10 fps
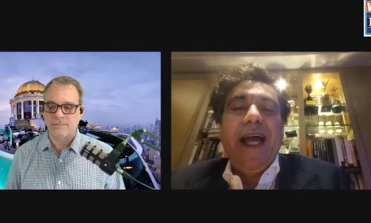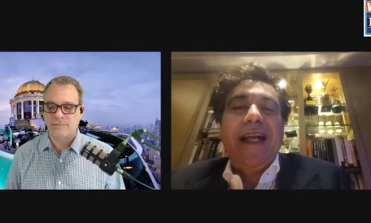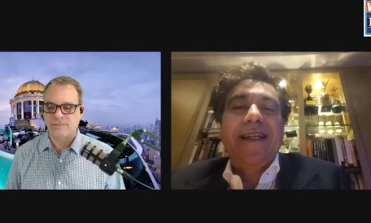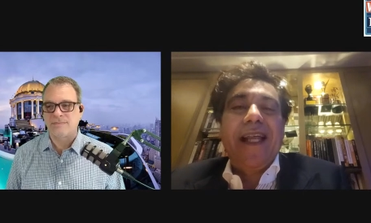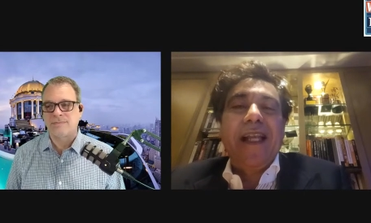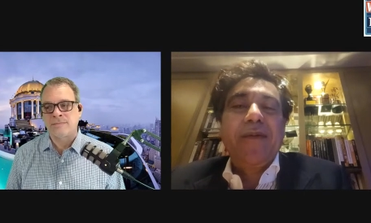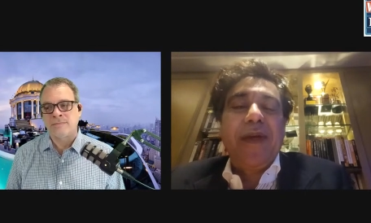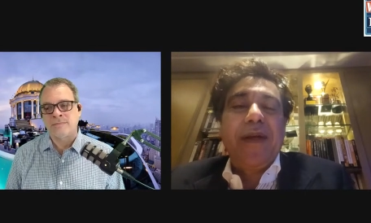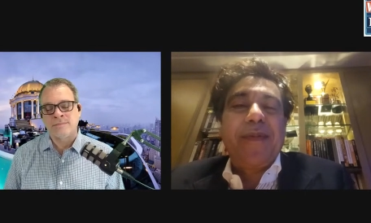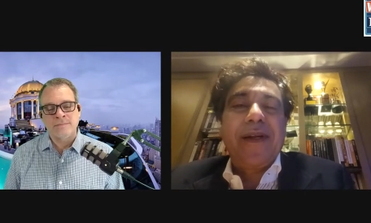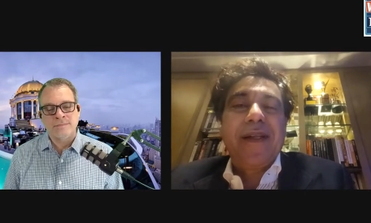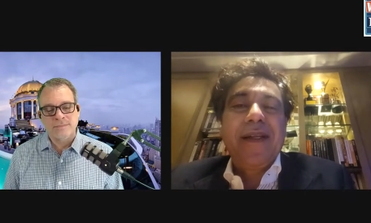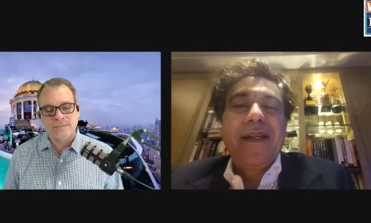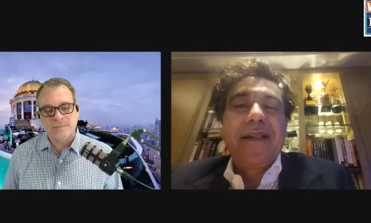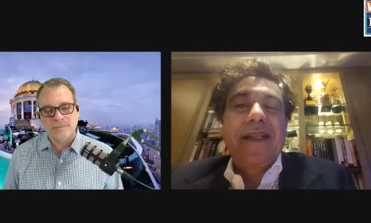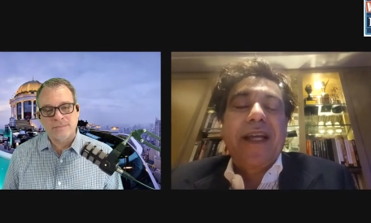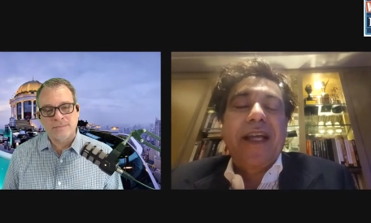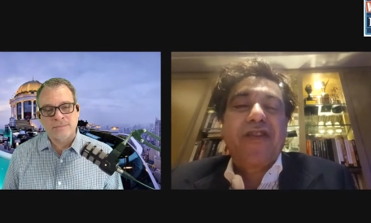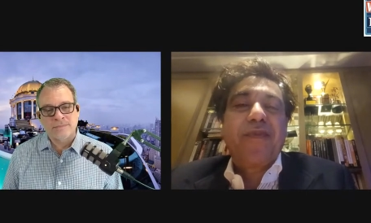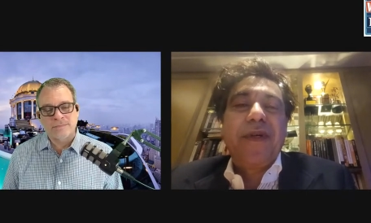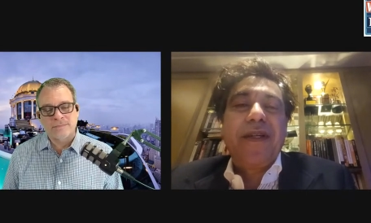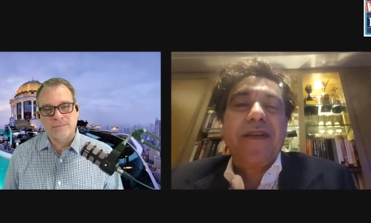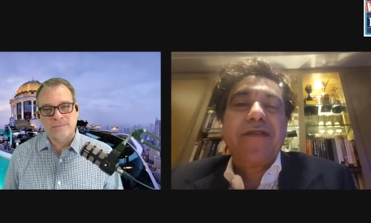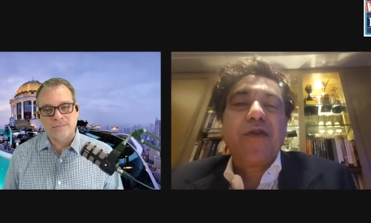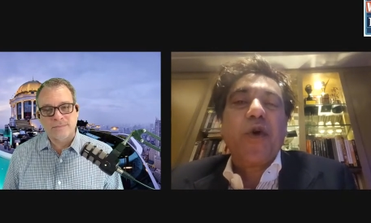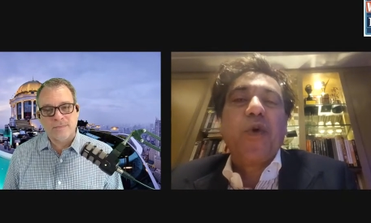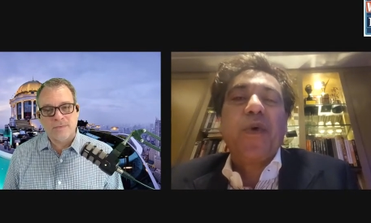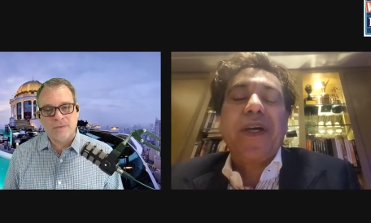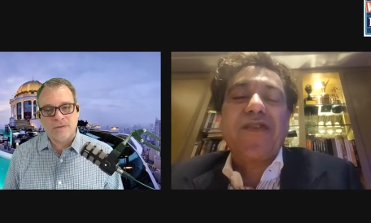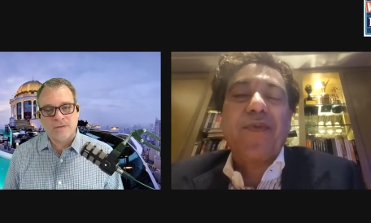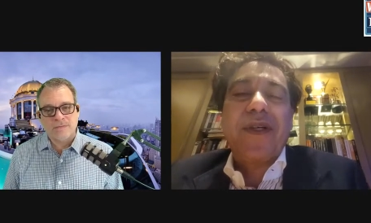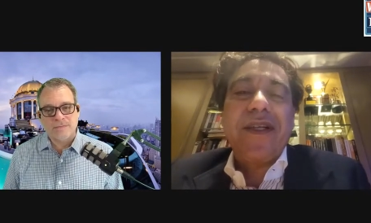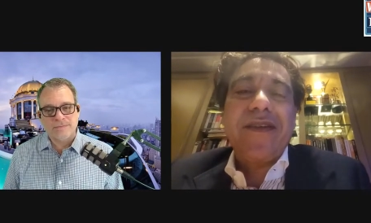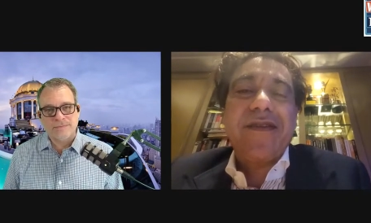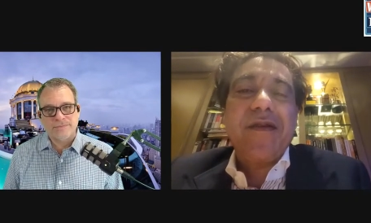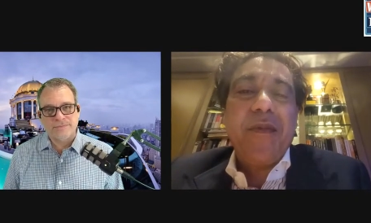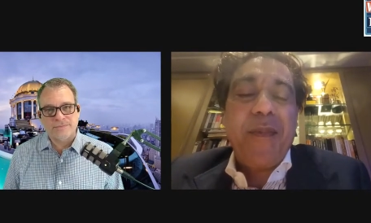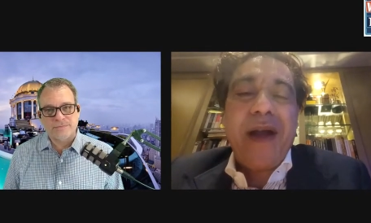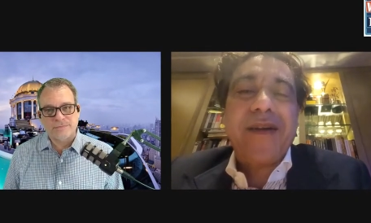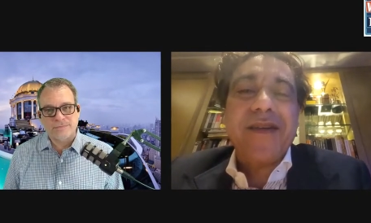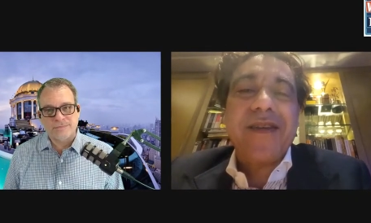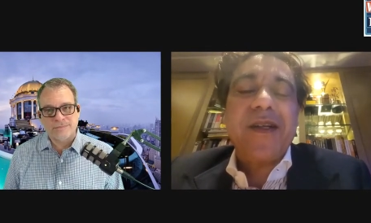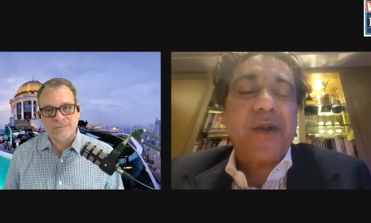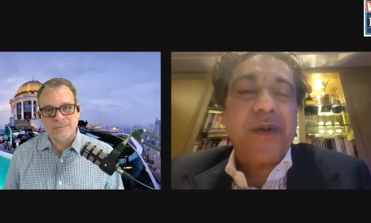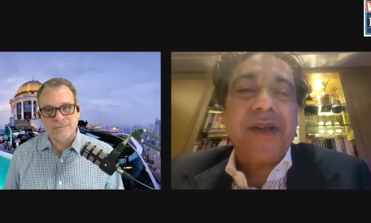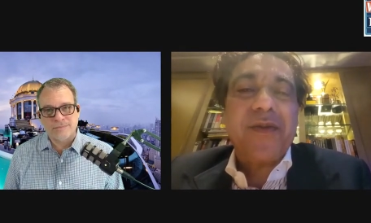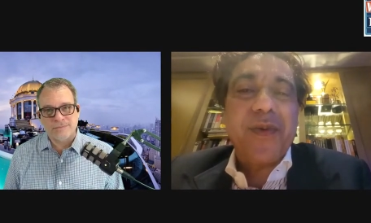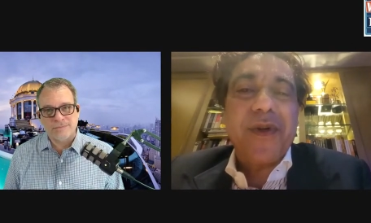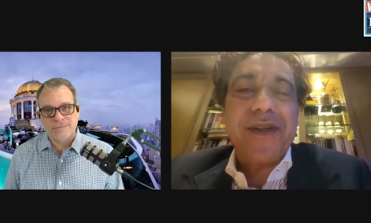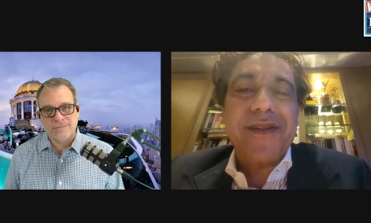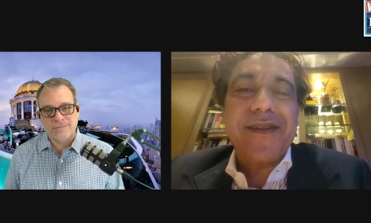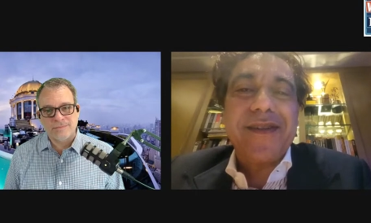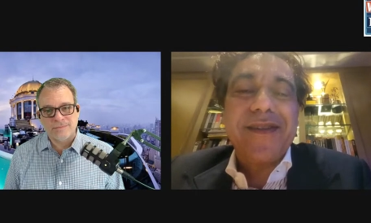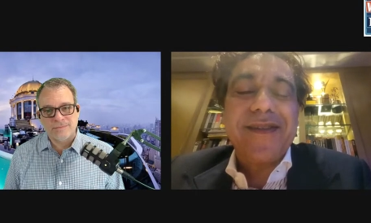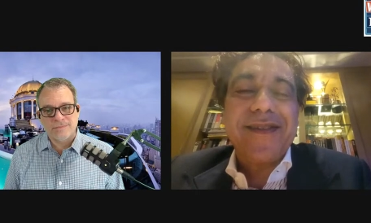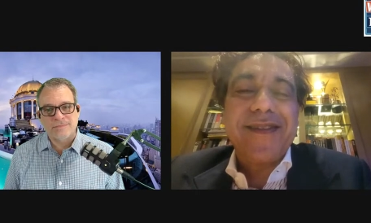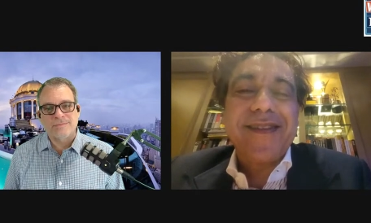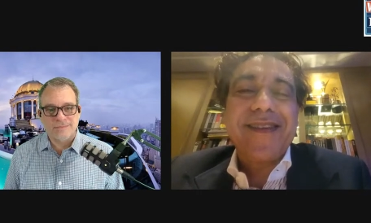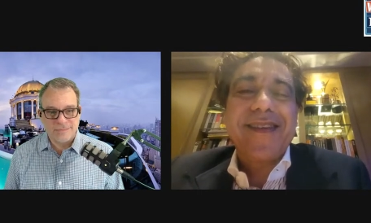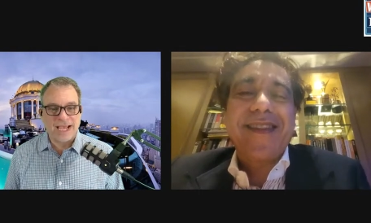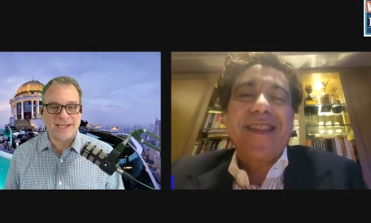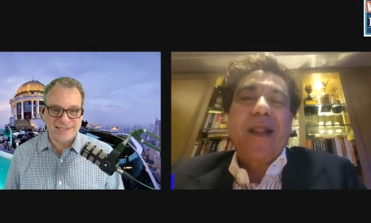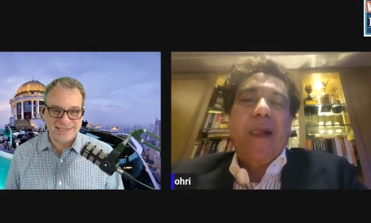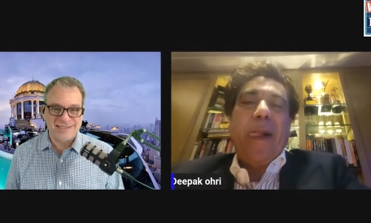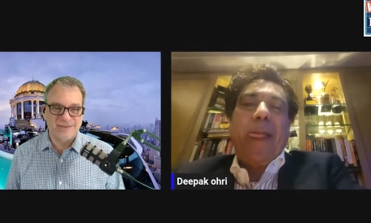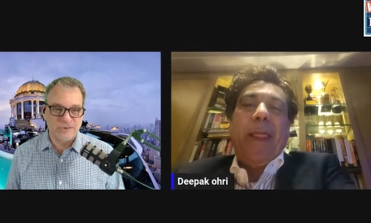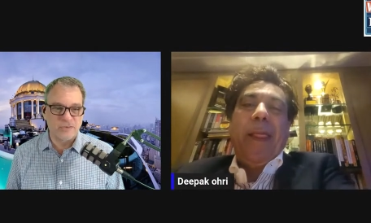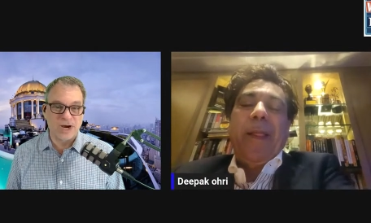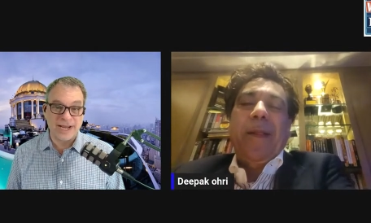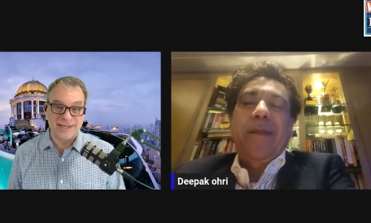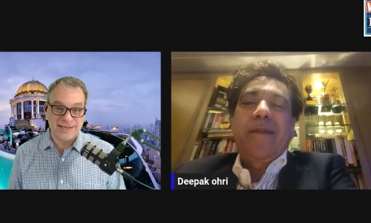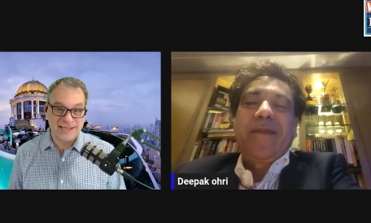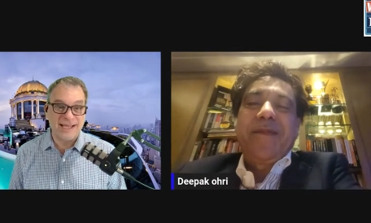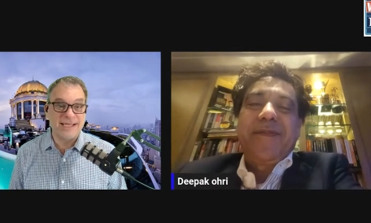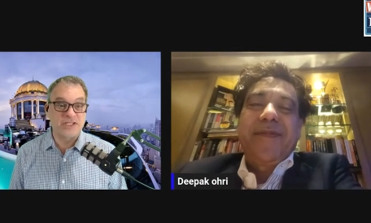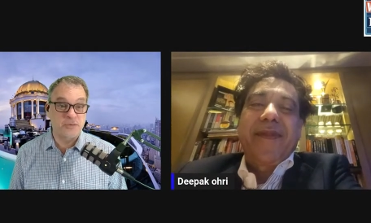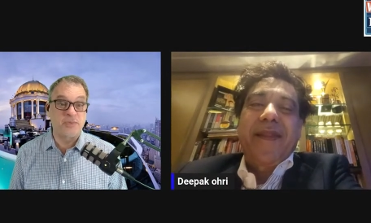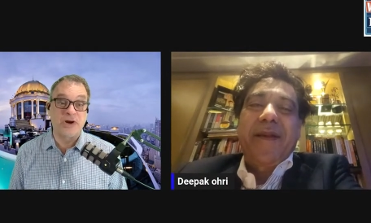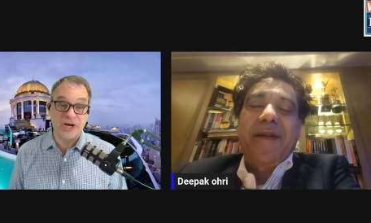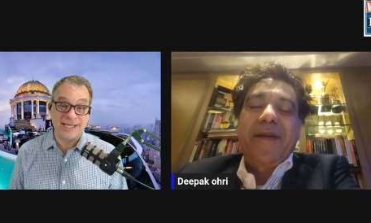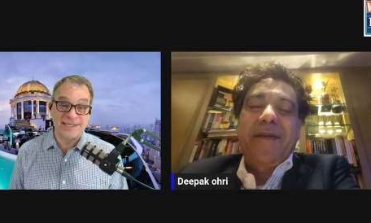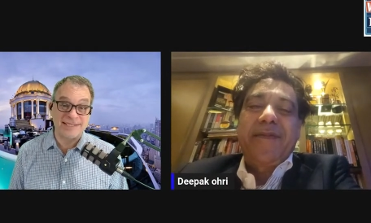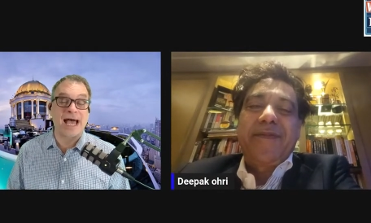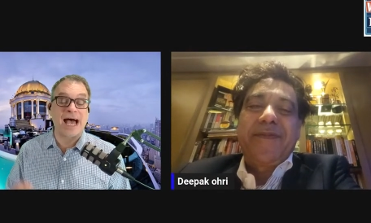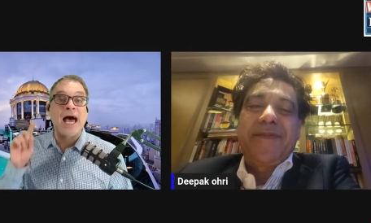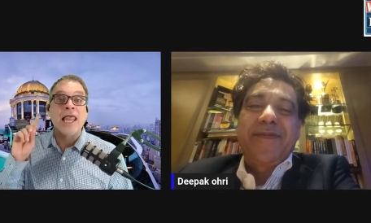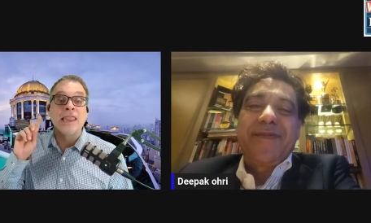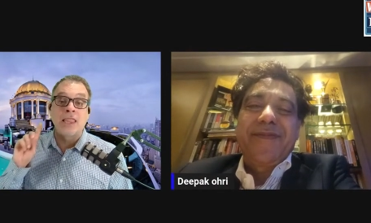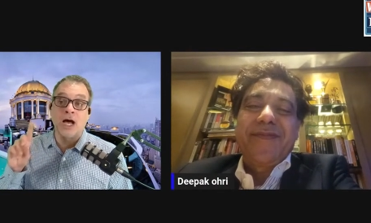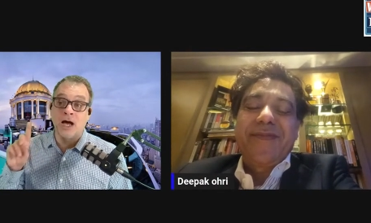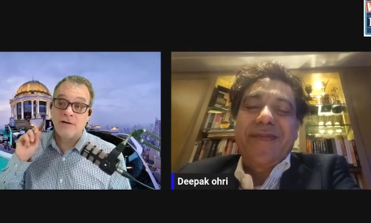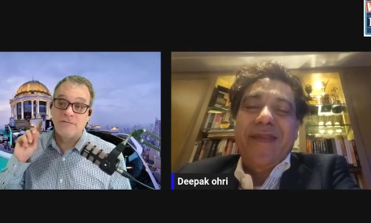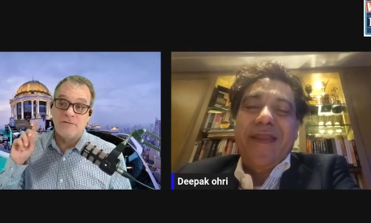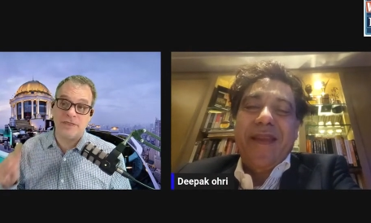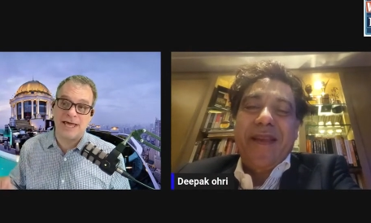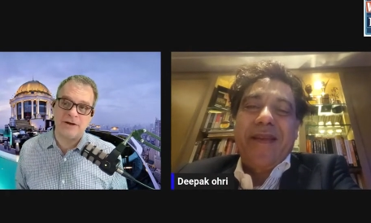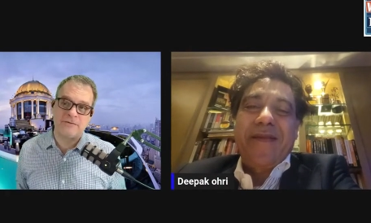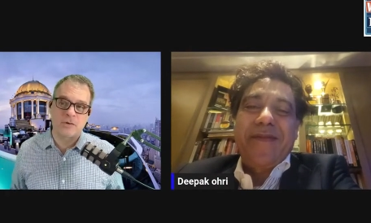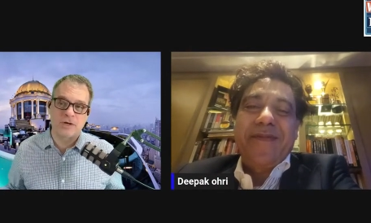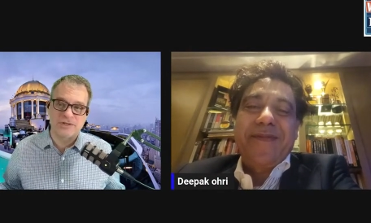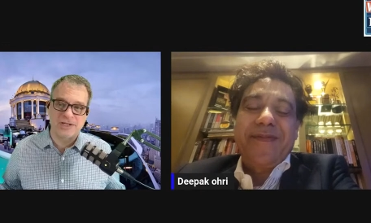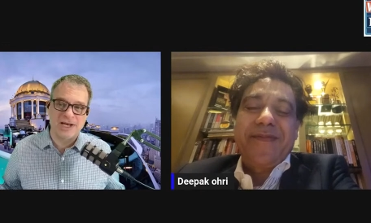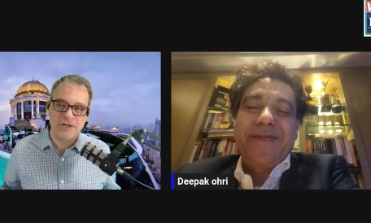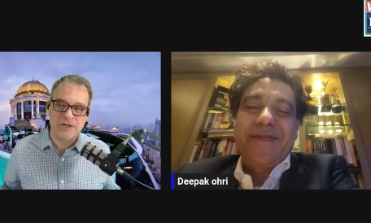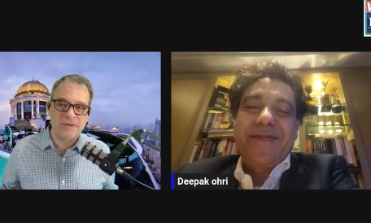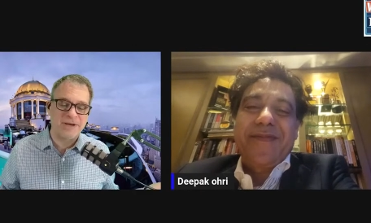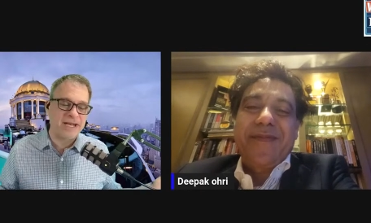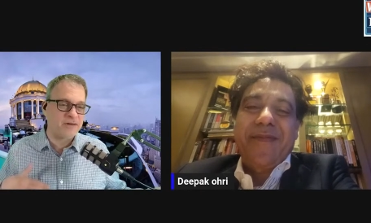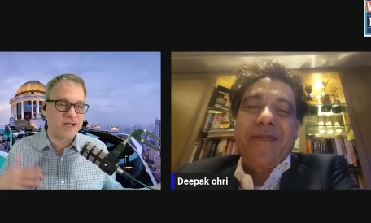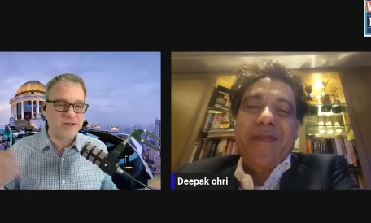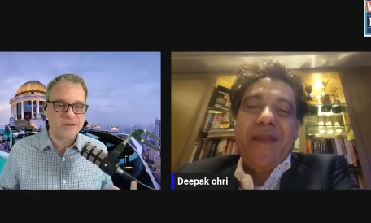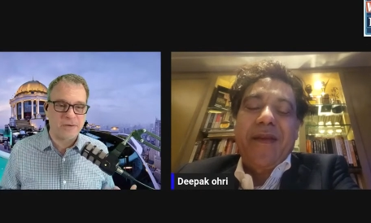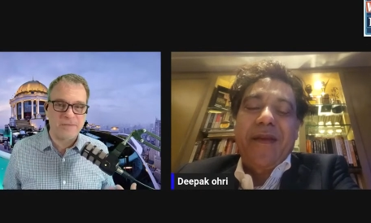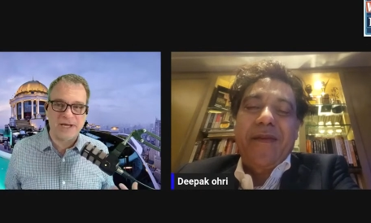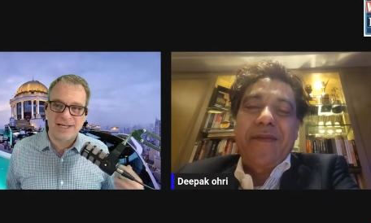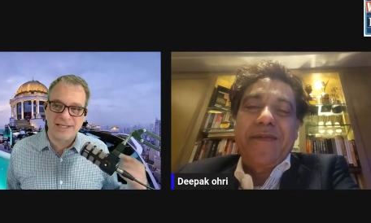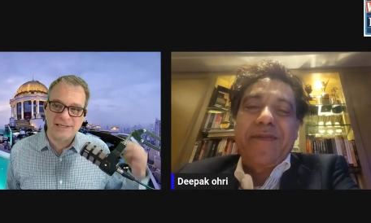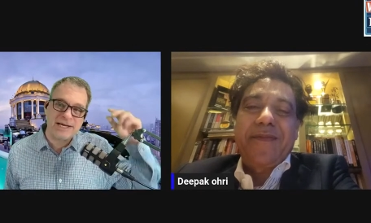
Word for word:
Speaker 1: and telling people that experience over expertise matters in today's world.
Speaker 2: Yes. Right. Experience. I love that. And of course, uh, when you talk about FIU, you're talking about uh, uh,